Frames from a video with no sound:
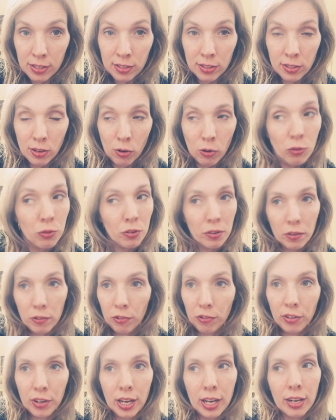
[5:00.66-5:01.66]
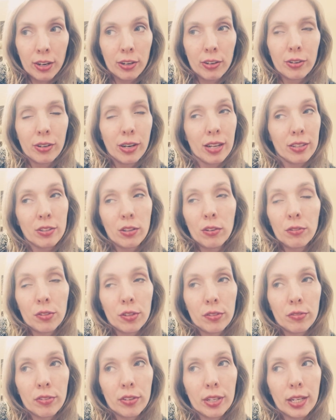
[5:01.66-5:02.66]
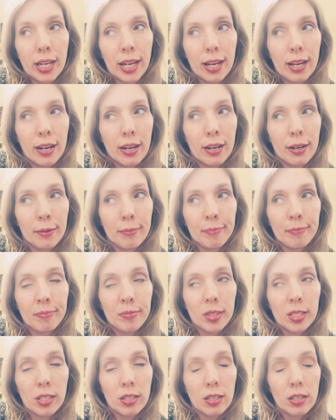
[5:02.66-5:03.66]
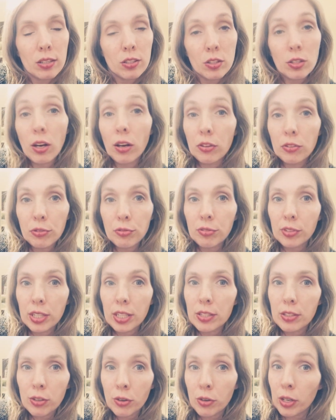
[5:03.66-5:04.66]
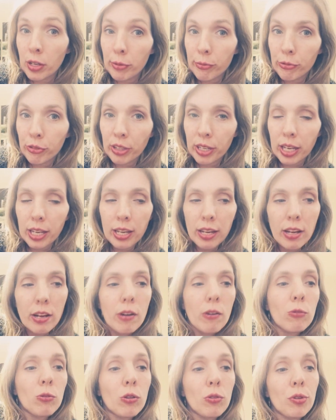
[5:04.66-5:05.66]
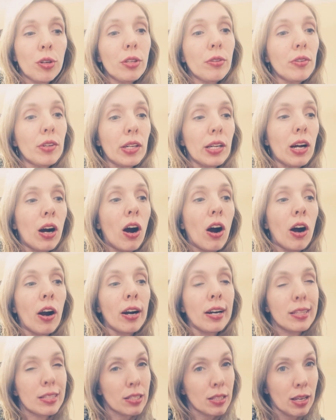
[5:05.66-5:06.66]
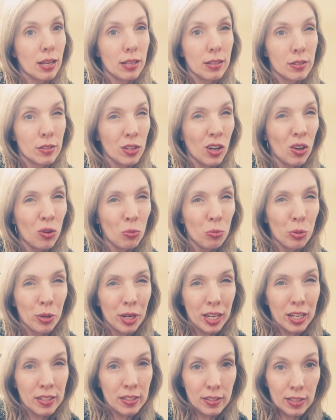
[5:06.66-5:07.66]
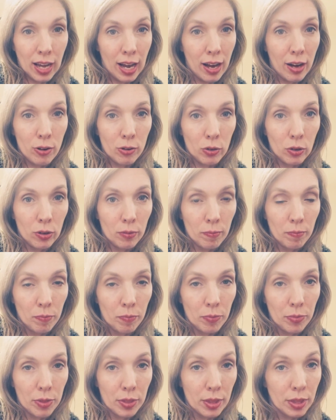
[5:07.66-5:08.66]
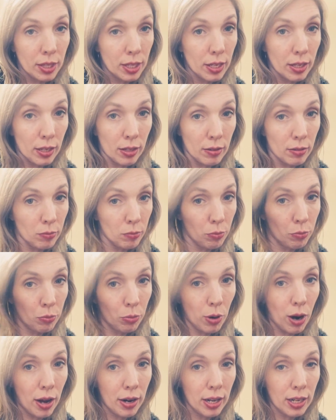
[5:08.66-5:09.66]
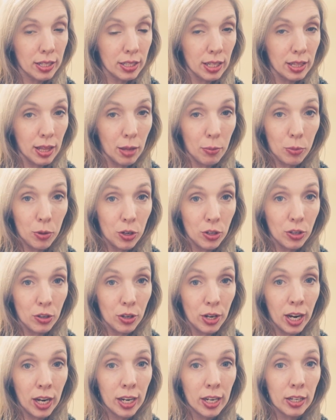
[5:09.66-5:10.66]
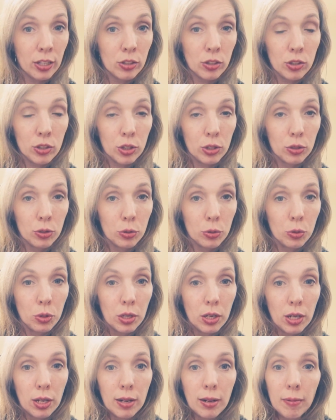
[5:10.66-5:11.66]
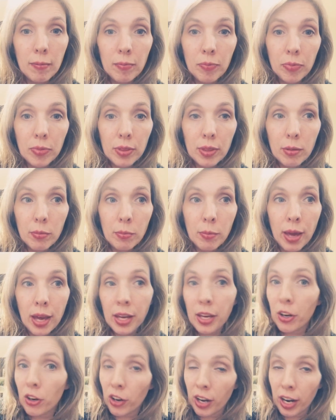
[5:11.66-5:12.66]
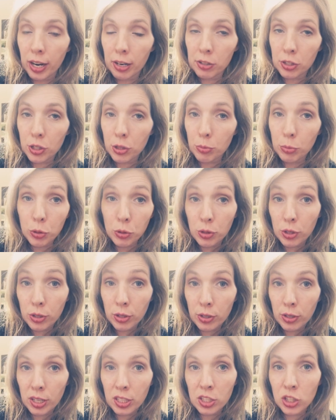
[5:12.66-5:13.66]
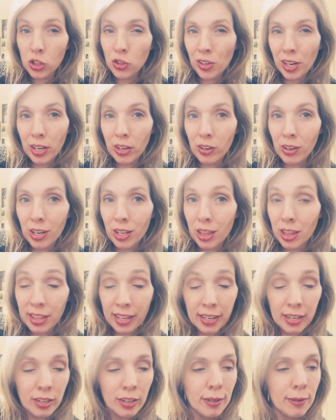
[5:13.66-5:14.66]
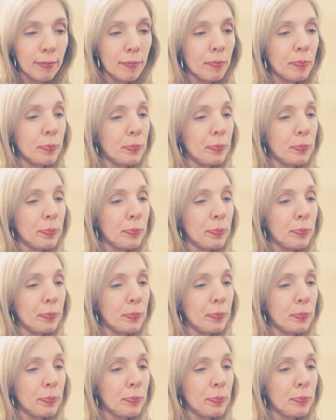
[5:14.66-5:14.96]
sulfur free, or not sulfur free, um, salt free, sodium free, were really, really hard because salt breaks down the product that they put in your hair to make your hair smoother and straighter and thicker.